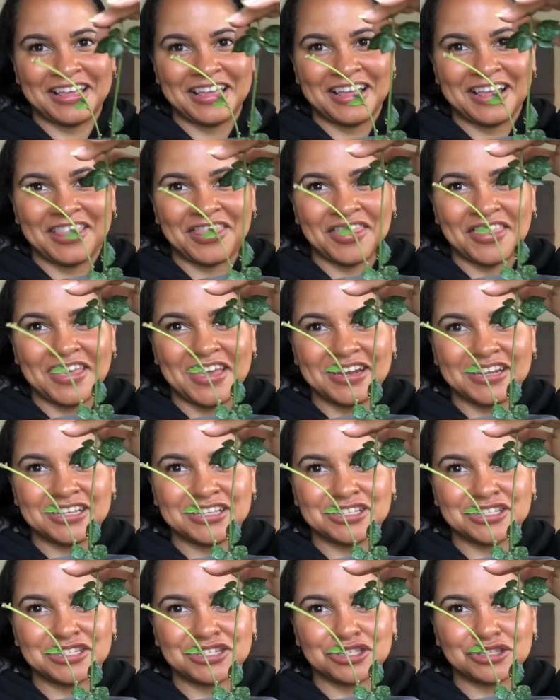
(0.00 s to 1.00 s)
That
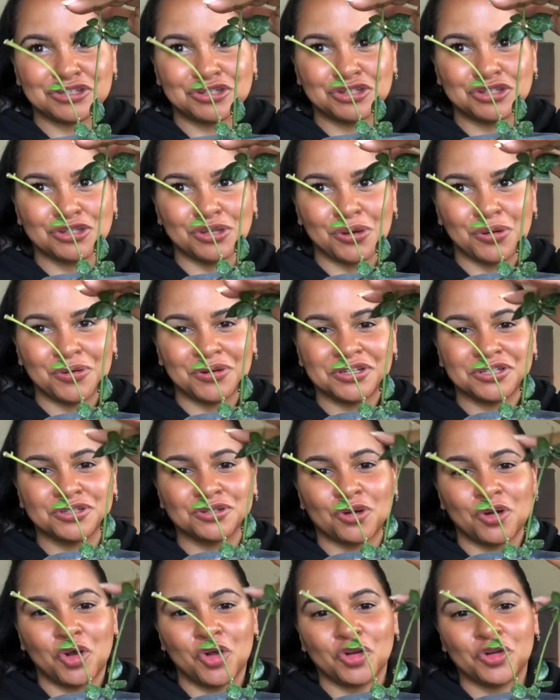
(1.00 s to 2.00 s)
is so
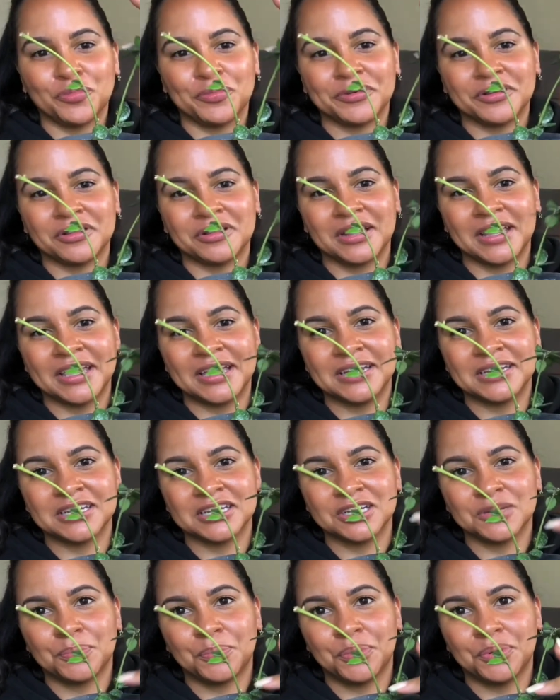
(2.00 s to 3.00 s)
adorable, and
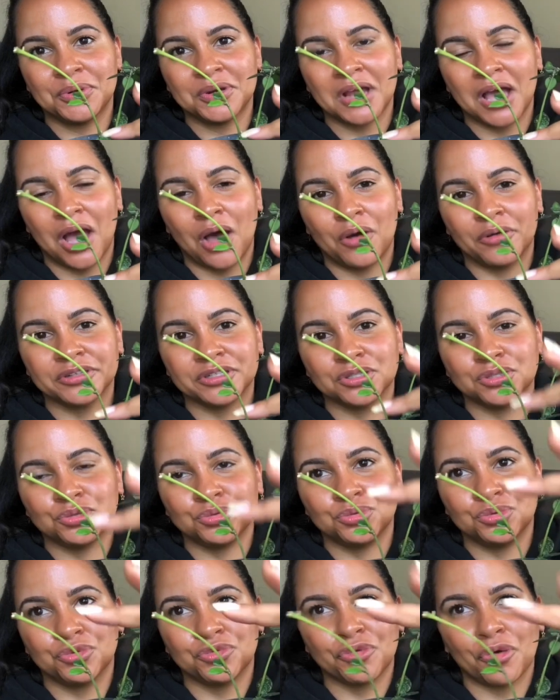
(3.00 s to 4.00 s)
it put out
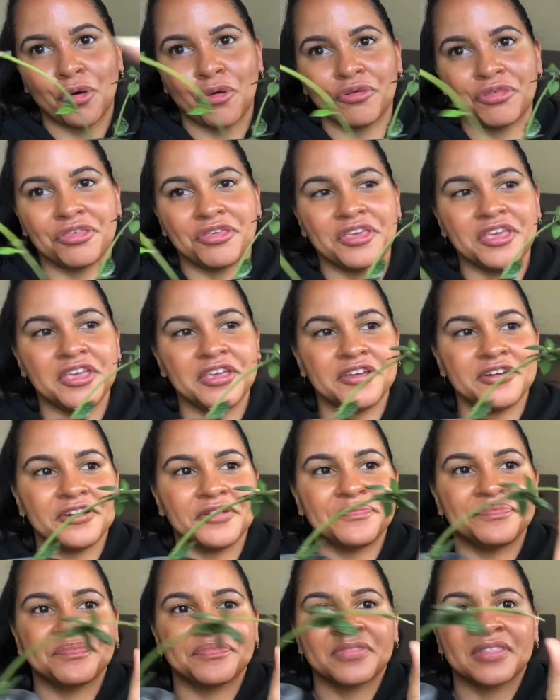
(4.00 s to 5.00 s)
new growth here,
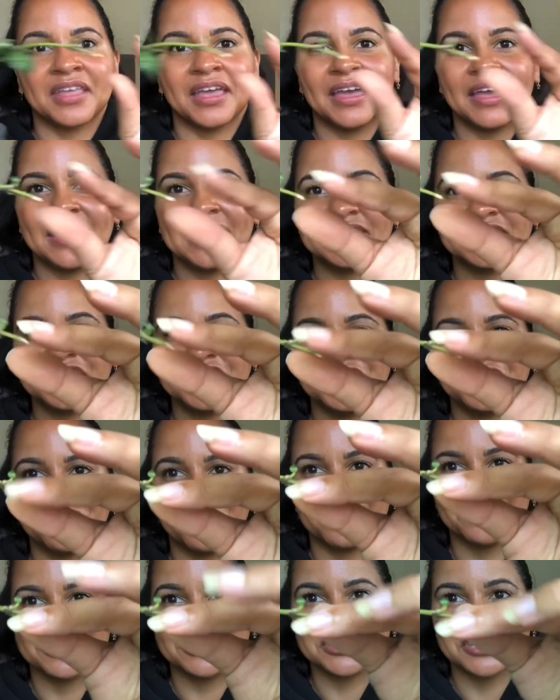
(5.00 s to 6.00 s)
and here
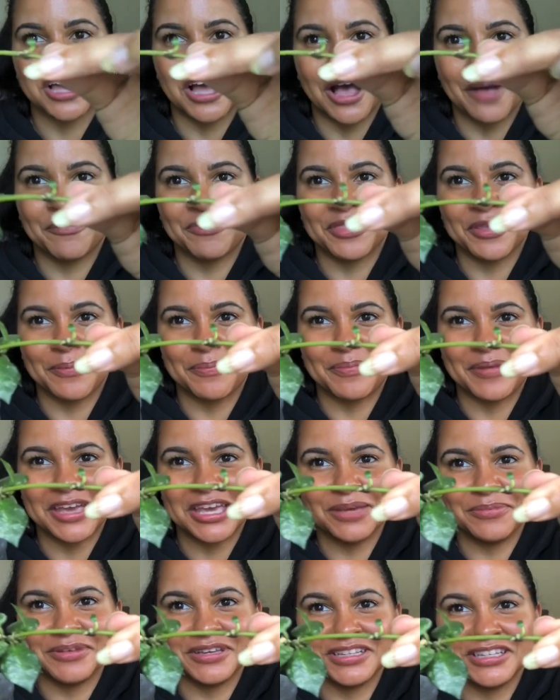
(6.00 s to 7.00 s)
on the top the
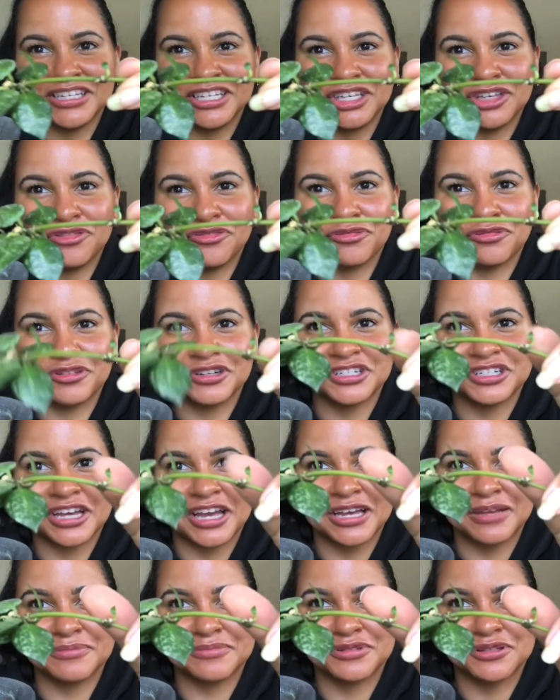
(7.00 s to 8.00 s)
baby leaf, which
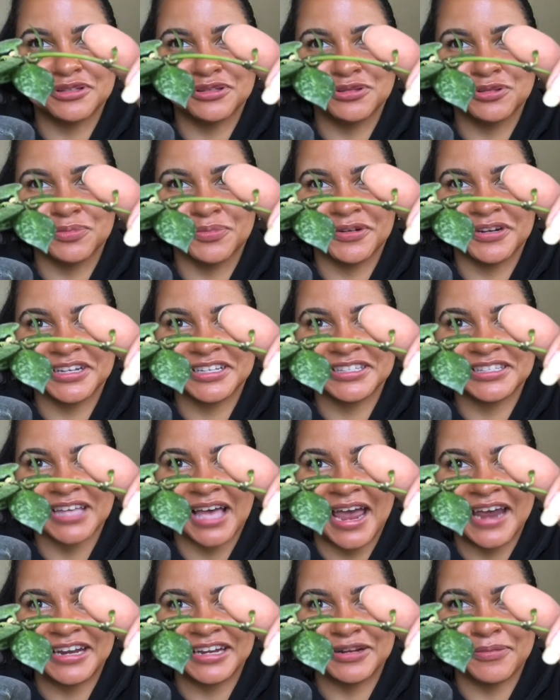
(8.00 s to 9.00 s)
I'm super
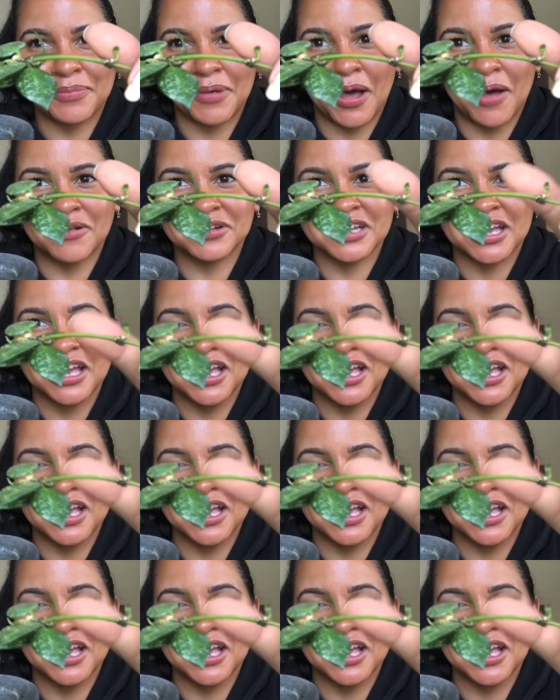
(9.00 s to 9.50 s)
excited about.